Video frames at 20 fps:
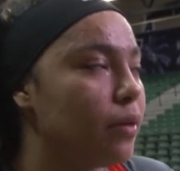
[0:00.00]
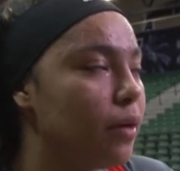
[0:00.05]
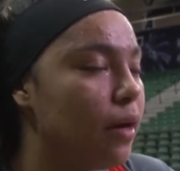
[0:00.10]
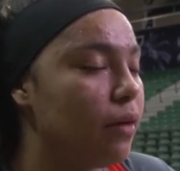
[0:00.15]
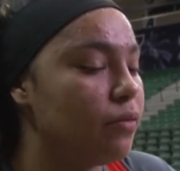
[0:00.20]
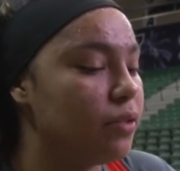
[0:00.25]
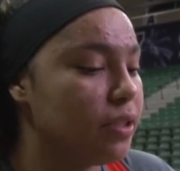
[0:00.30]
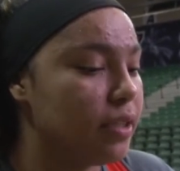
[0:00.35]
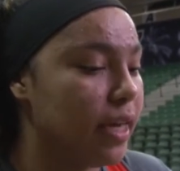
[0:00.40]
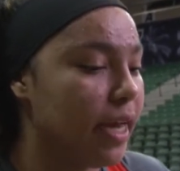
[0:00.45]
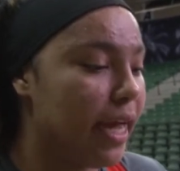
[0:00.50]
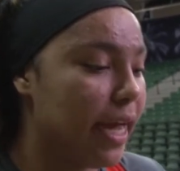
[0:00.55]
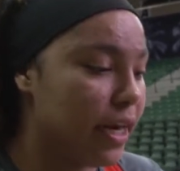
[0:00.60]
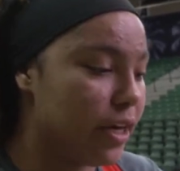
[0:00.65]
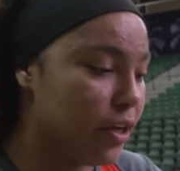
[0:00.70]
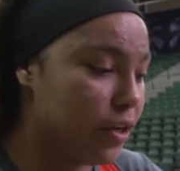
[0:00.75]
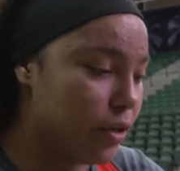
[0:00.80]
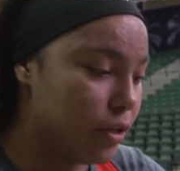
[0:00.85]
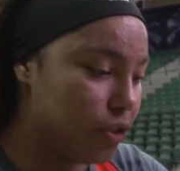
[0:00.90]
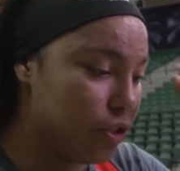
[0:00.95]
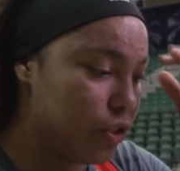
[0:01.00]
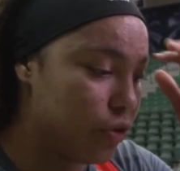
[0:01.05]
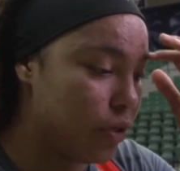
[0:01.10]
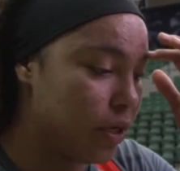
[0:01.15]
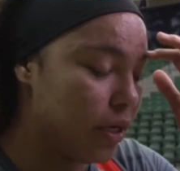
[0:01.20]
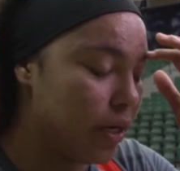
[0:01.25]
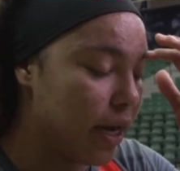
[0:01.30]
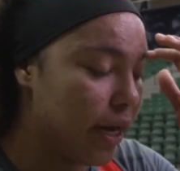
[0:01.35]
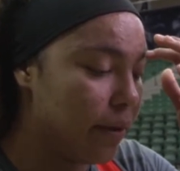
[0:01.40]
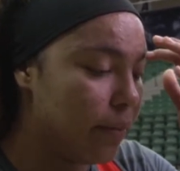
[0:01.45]
obviously, I had a good
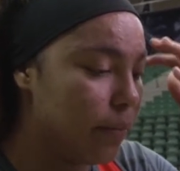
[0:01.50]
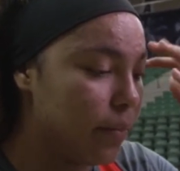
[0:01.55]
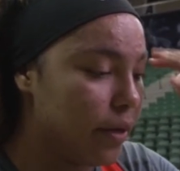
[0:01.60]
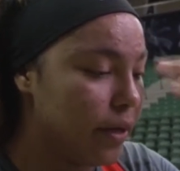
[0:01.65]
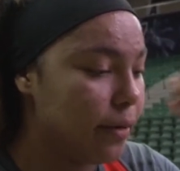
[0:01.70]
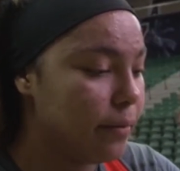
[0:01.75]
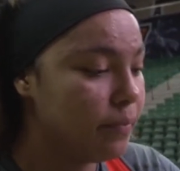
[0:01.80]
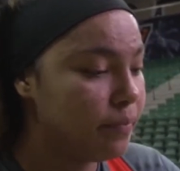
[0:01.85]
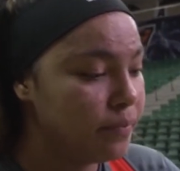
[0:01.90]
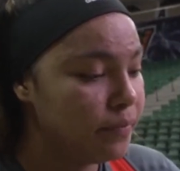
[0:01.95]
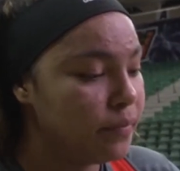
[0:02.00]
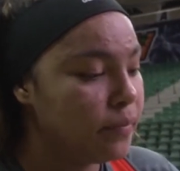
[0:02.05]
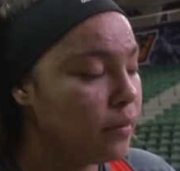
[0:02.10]
shooting night. But,